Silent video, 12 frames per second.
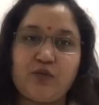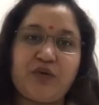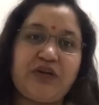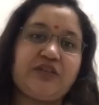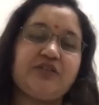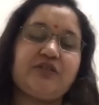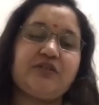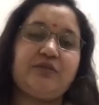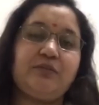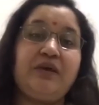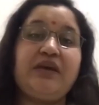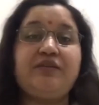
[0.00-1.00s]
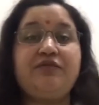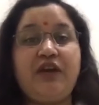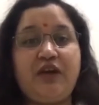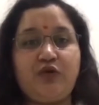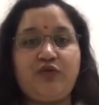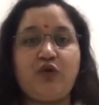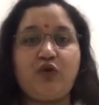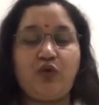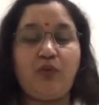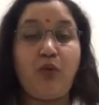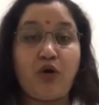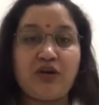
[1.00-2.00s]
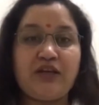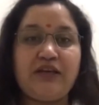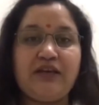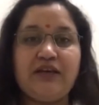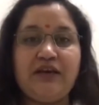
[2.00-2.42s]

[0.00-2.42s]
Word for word: of the breast, being aware of your own body,